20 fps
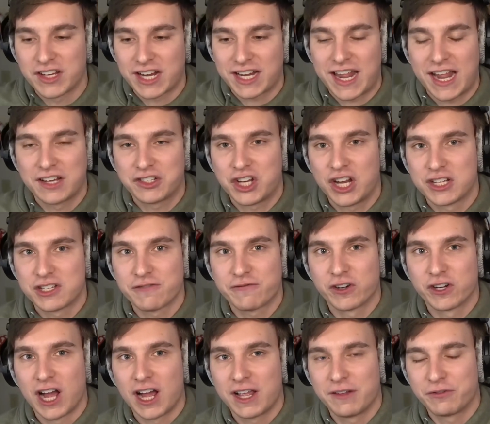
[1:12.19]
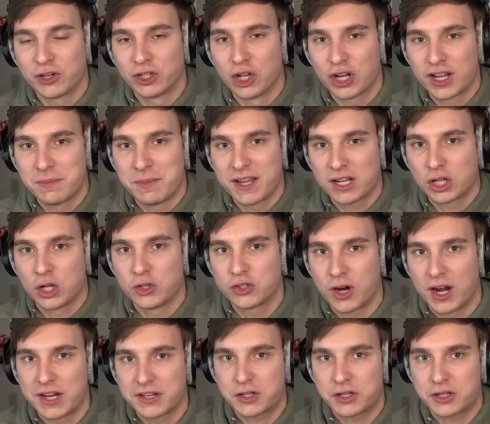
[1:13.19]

I can't, I can't change if you're not that. if you're looking at me. Close your eyes.